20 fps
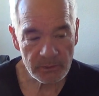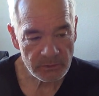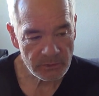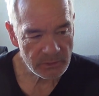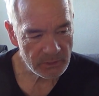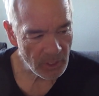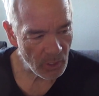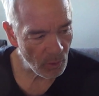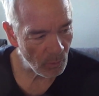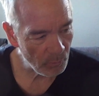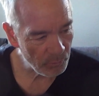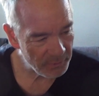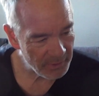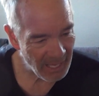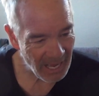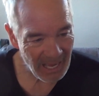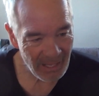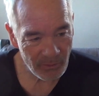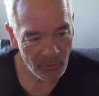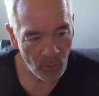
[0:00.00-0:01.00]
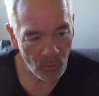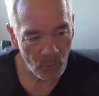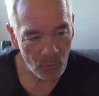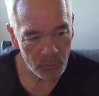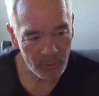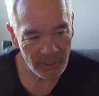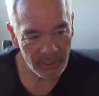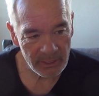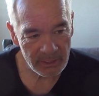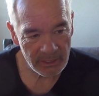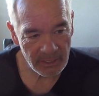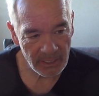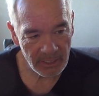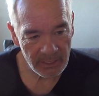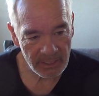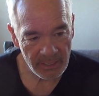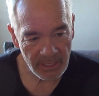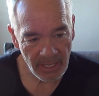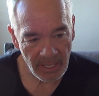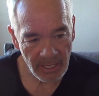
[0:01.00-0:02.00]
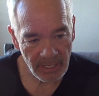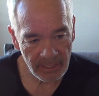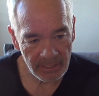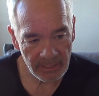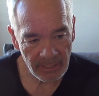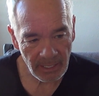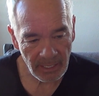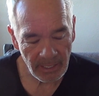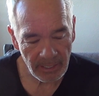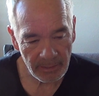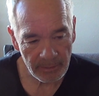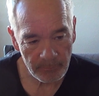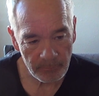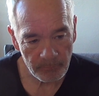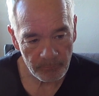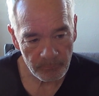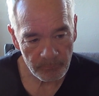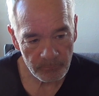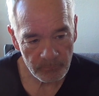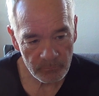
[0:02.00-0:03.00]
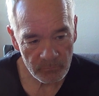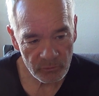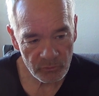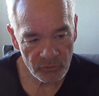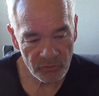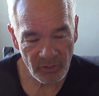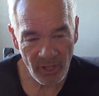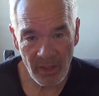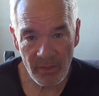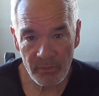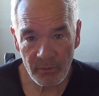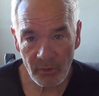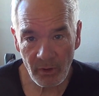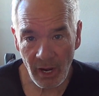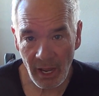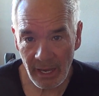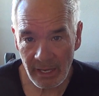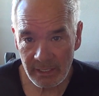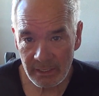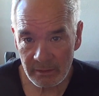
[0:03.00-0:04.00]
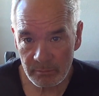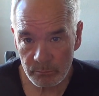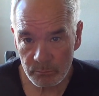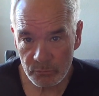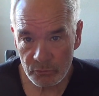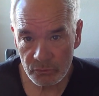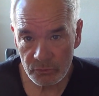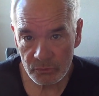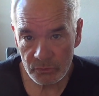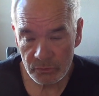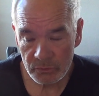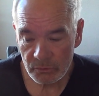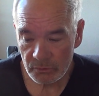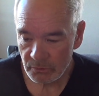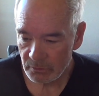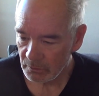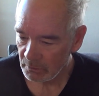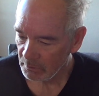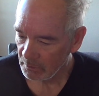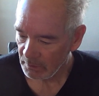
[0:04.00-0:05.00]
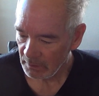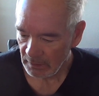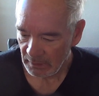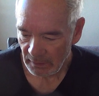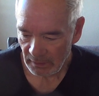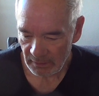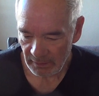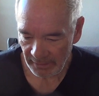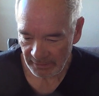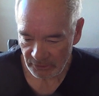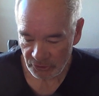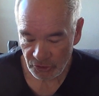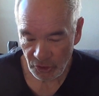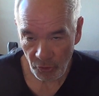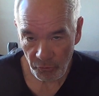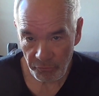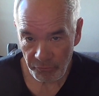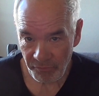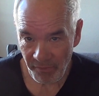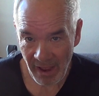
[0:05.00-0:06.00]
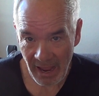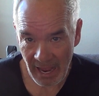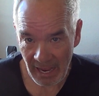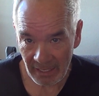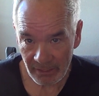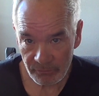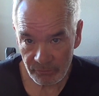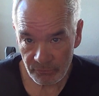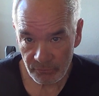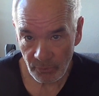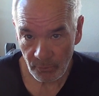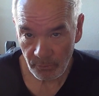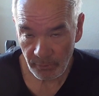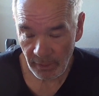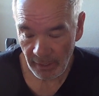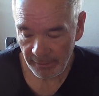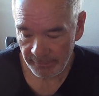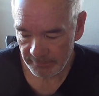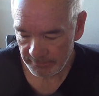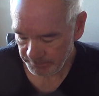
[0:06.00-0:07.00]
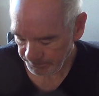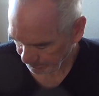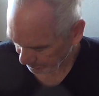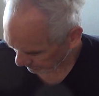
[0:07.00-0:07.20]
So not only did they um, send their items like so fast, okay?